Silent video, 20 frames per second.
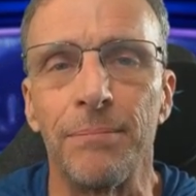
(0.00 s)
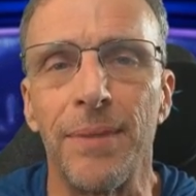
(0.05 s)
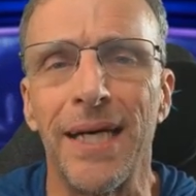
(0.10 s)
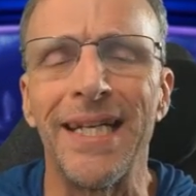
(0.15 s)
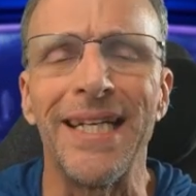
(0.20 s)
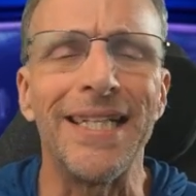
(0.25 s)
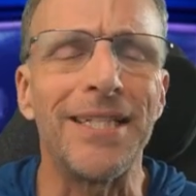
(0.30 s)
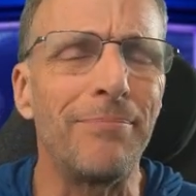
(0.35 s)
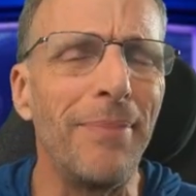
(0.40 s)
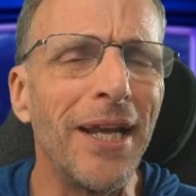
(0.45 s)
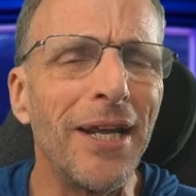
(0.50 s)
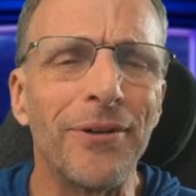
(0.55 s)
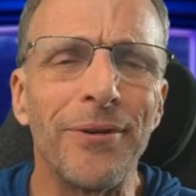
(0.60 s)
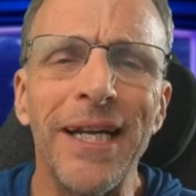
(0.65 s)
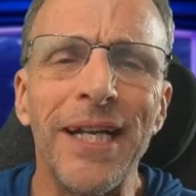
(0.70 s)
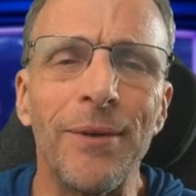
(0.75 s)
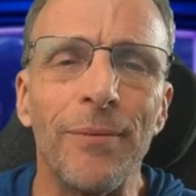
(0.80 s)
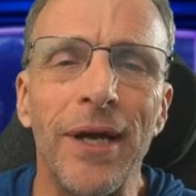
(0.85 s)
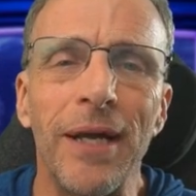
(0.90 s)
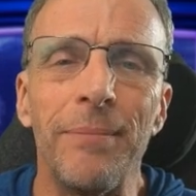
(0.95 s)
but it's better
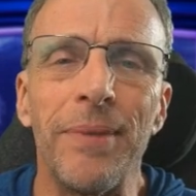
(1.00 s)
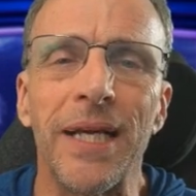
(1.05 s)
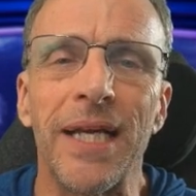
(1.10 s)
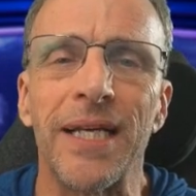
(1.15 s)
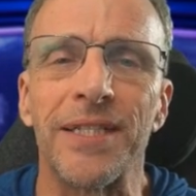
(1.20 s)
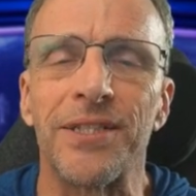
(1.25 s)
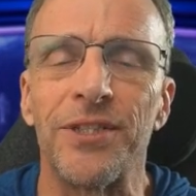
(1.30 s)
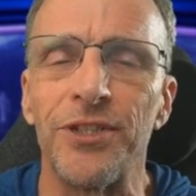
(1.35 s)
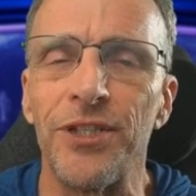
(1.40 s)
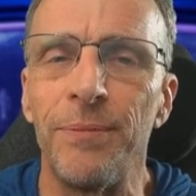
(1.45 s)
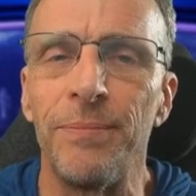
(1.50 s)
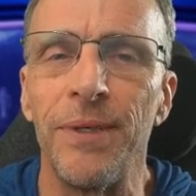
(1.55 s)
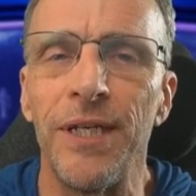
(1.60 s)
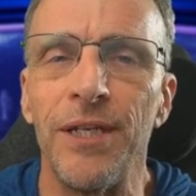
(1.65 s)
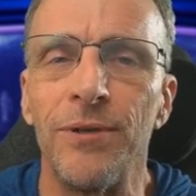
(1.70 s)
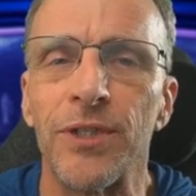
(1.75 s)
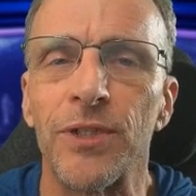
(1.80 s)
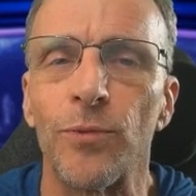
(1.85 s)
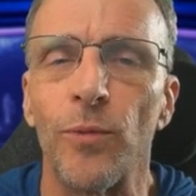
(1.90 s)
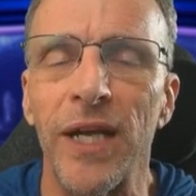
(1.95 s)
anyway because the
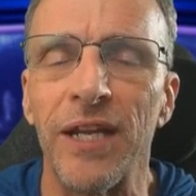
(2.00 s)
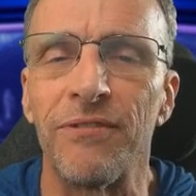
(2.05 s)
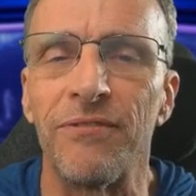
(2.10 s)
GPU is way